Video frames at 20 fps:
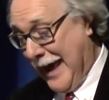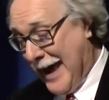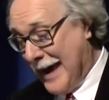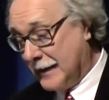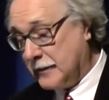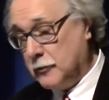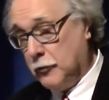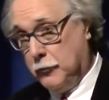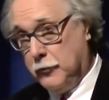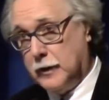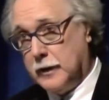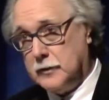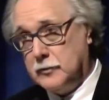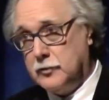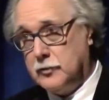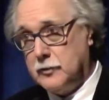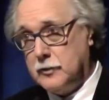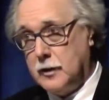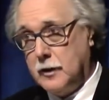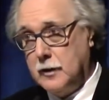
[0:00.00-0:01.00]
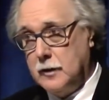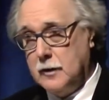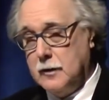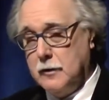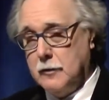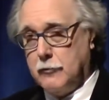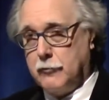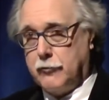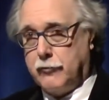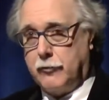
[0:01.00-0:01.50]
activist
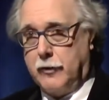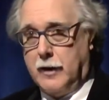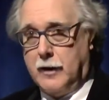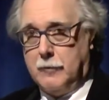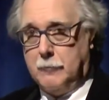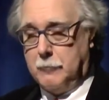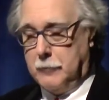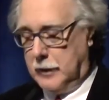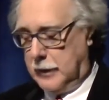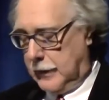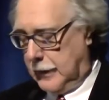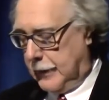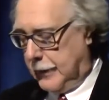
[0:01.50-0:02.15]
from,